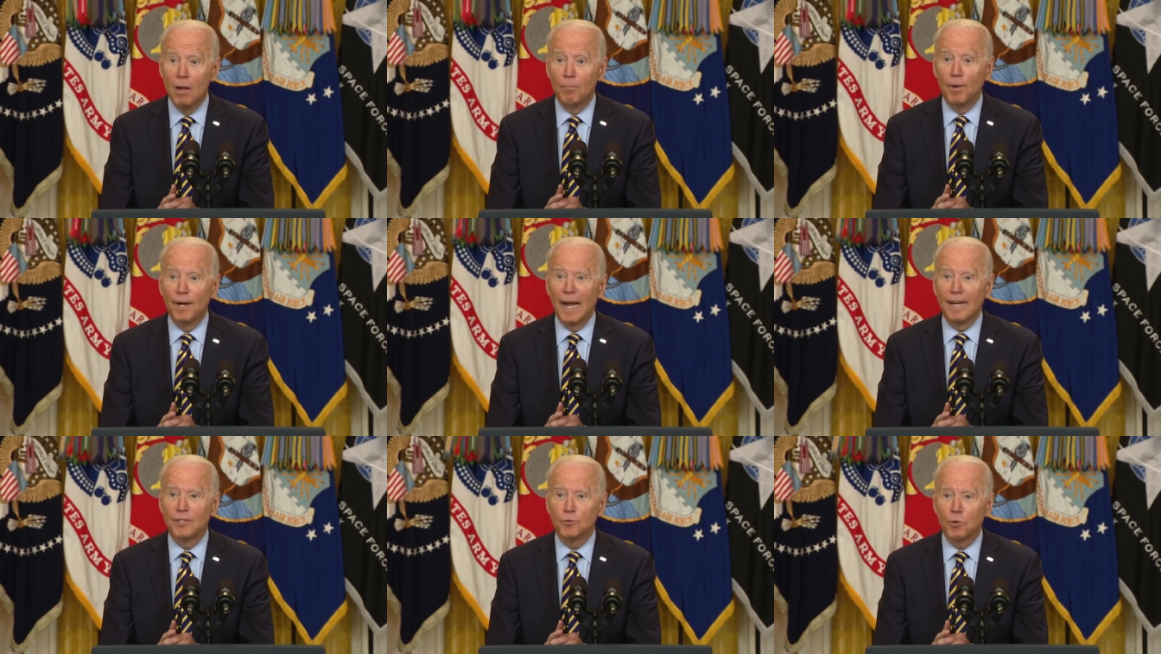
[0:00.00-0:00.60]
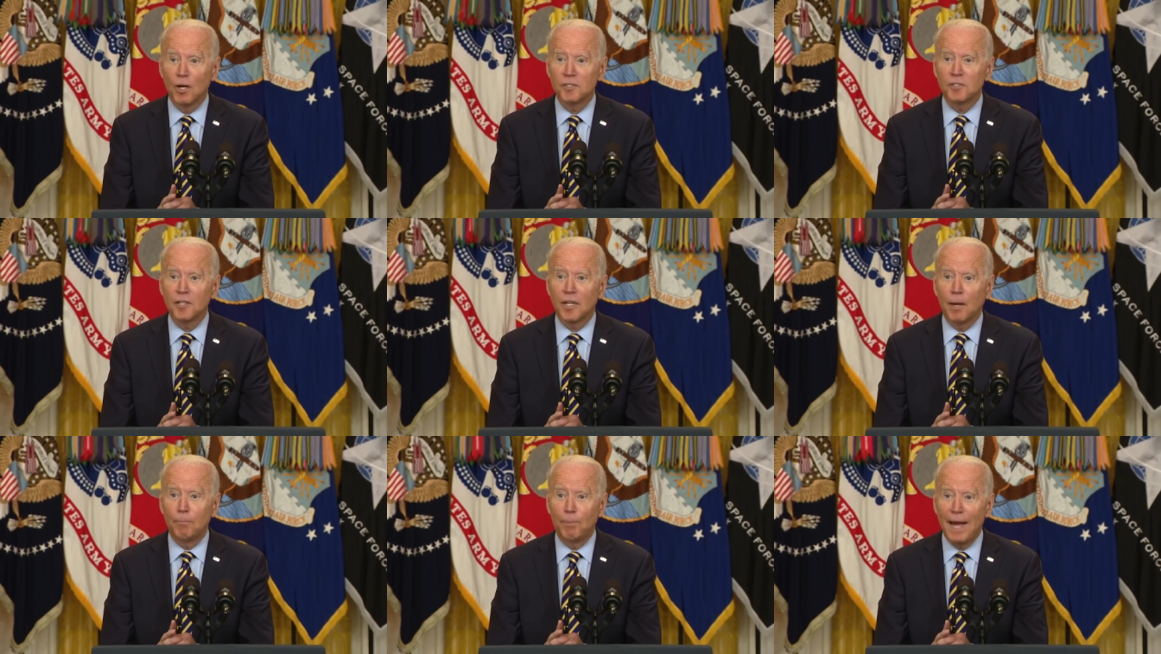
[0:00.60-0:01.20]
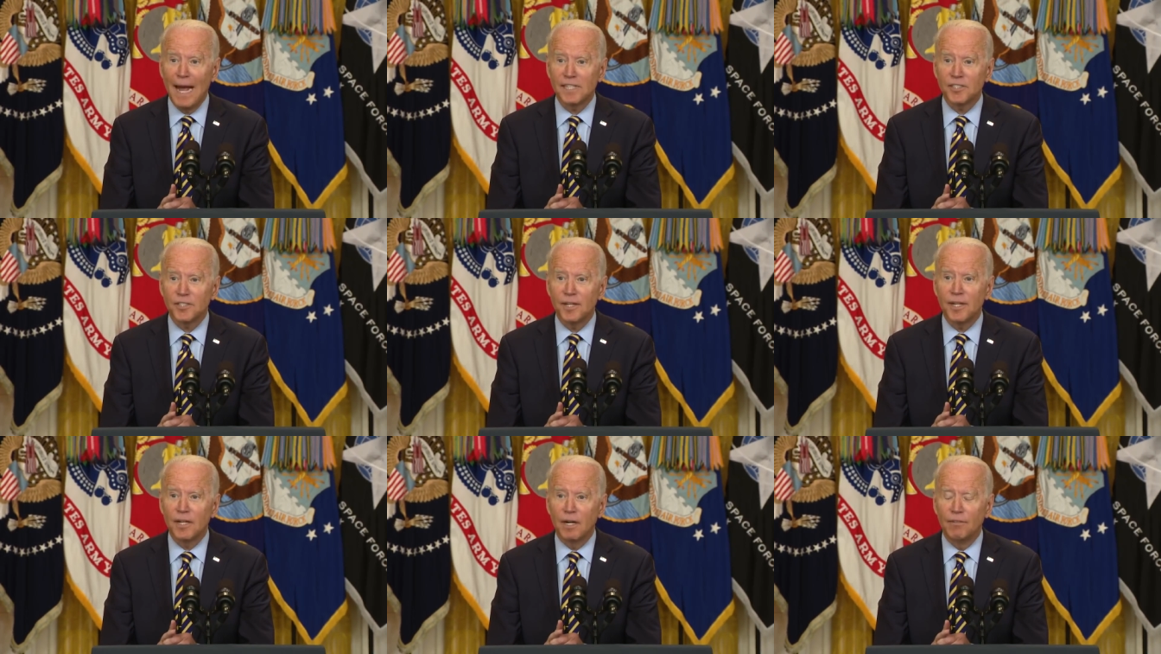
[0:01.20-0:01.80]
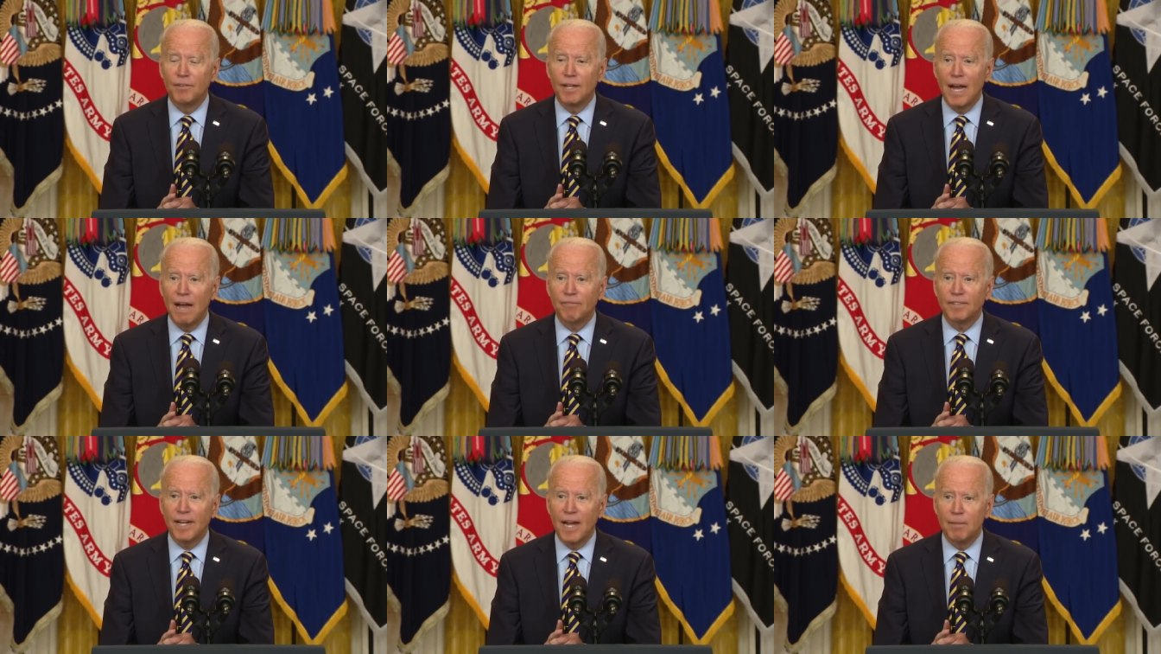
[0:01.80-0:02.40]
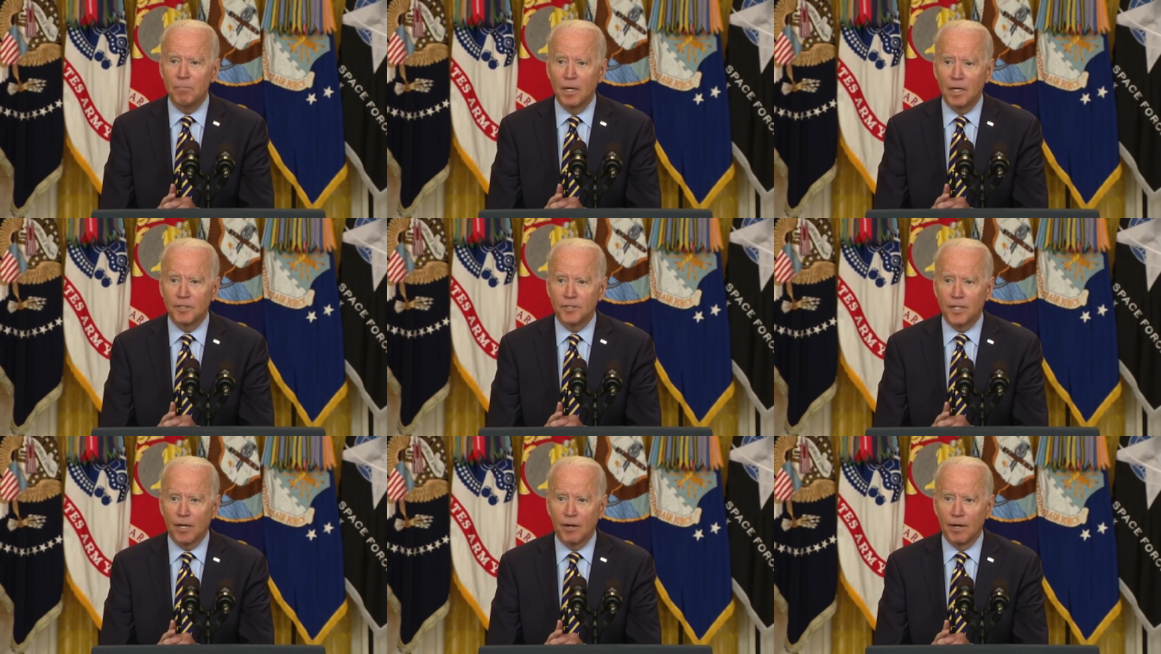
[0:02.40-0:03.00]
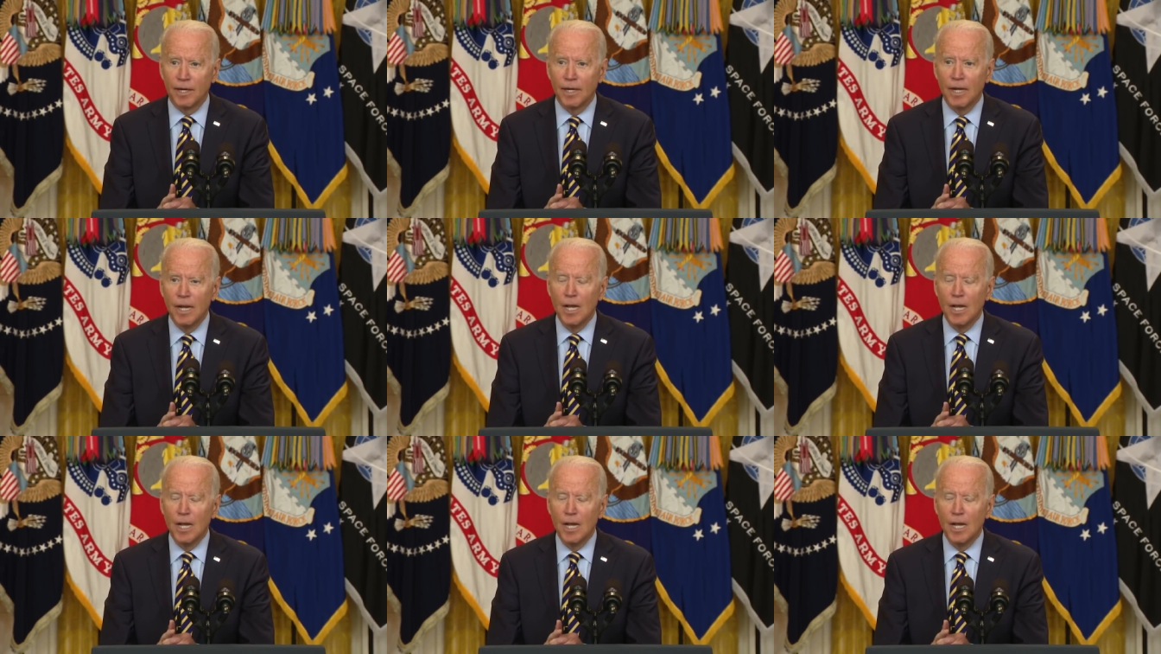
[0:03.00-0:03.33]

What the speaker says: But I trust the capacity of the Afghan military,